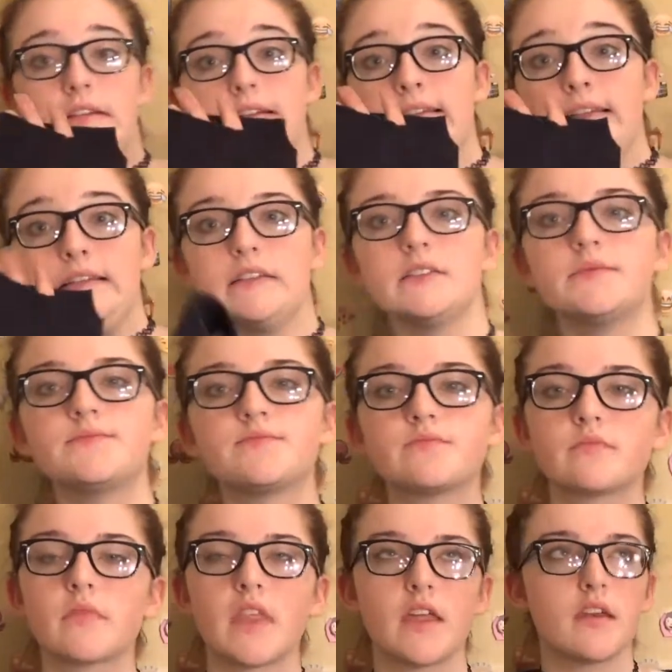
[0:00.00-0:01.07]

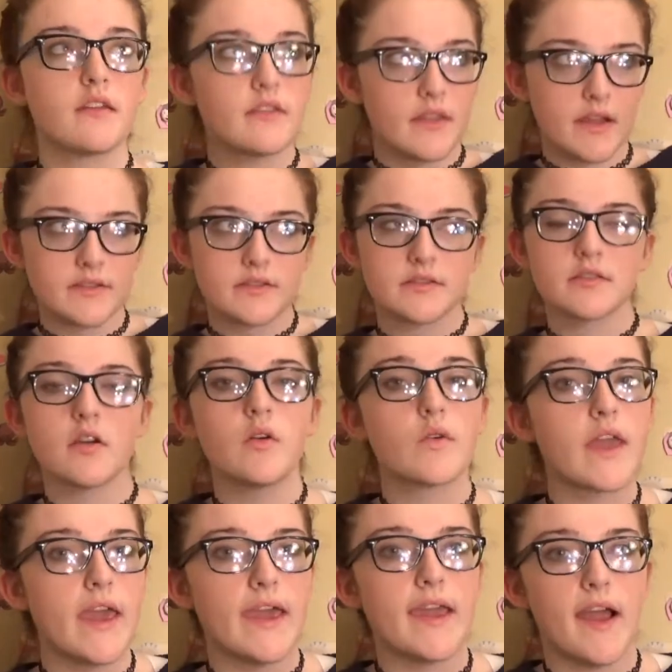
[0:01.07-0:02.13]
then that's
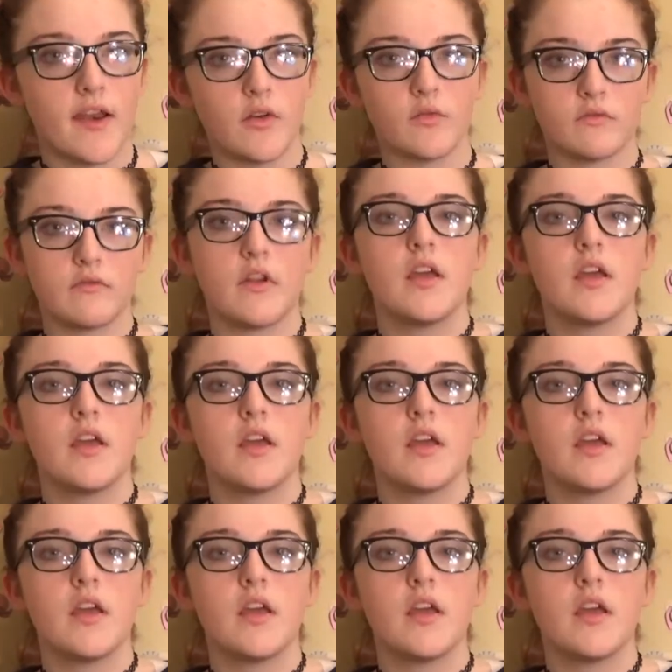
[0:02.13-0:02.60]
okay. I don't